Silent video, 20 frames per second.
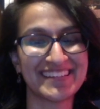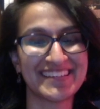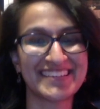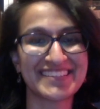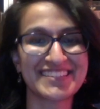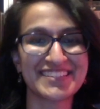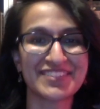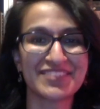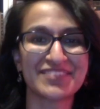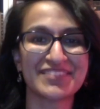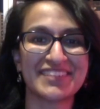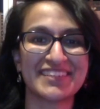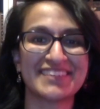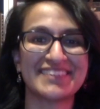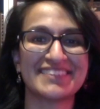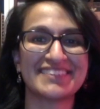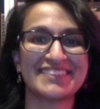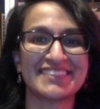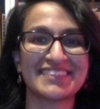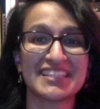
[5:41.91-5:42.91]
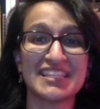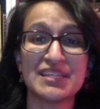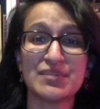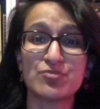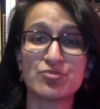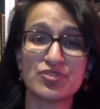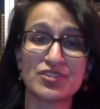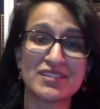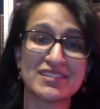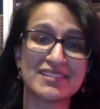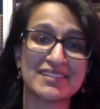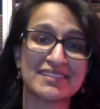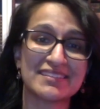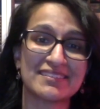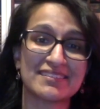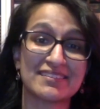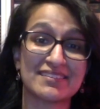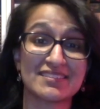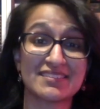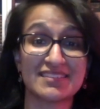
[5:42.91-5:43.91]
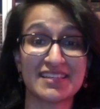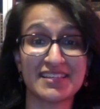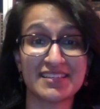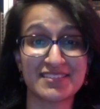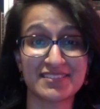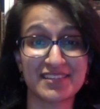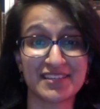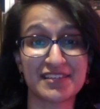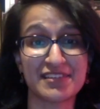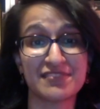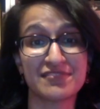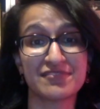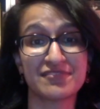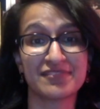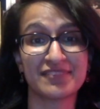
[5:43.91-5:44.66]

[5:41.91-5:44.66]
Until then, keep reading, stay safe.